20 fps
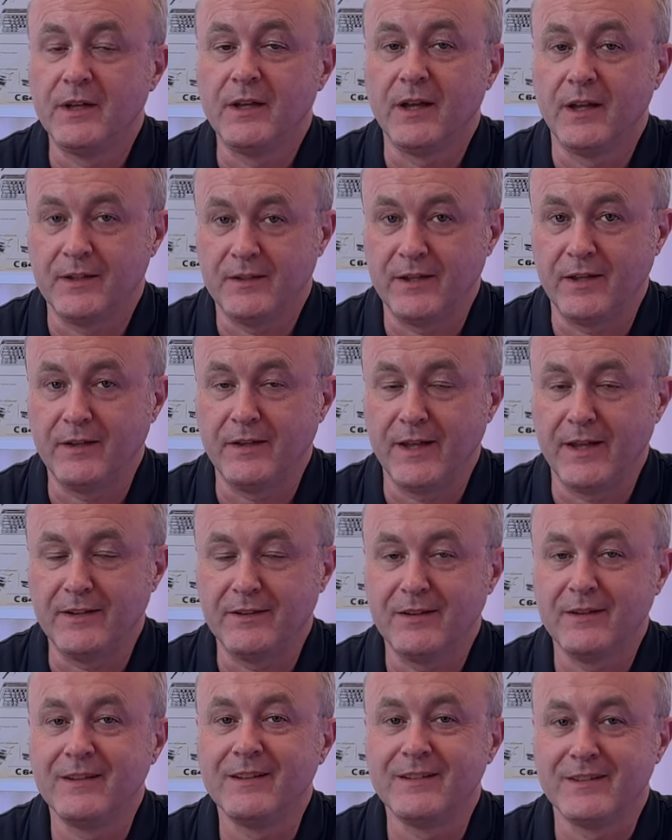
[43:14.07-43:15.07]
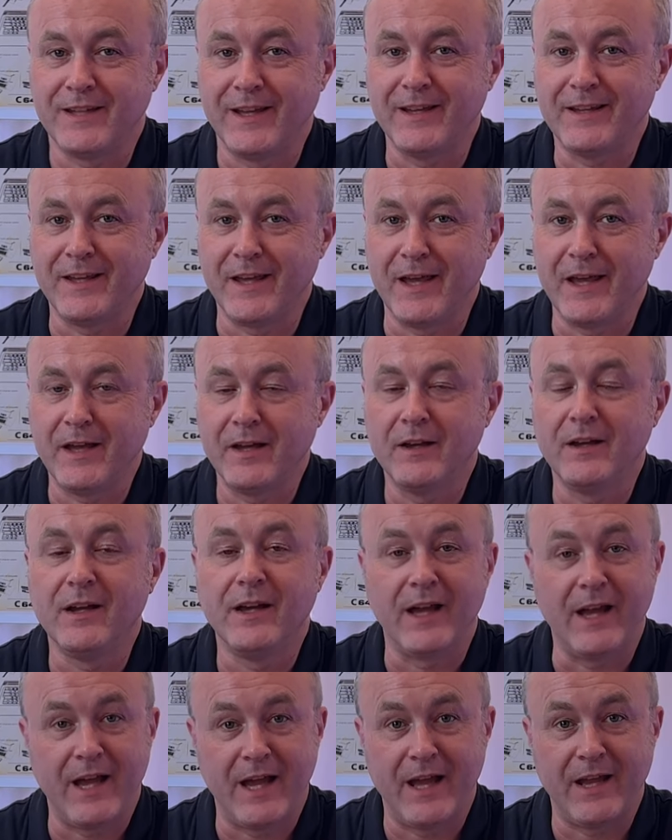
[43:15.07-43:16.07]
Until then, take care
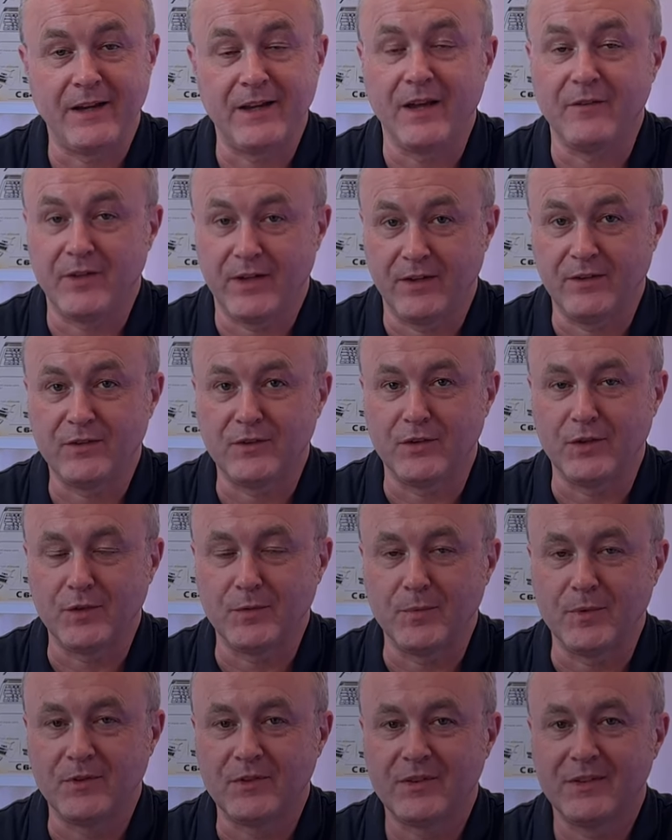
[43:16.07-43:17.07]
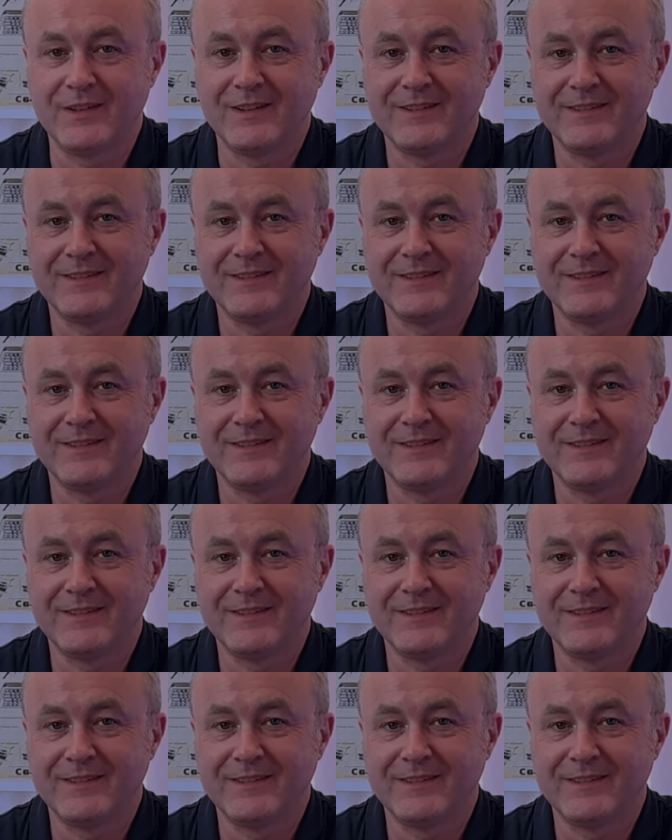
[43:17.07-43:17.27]
and have a nice Christmas.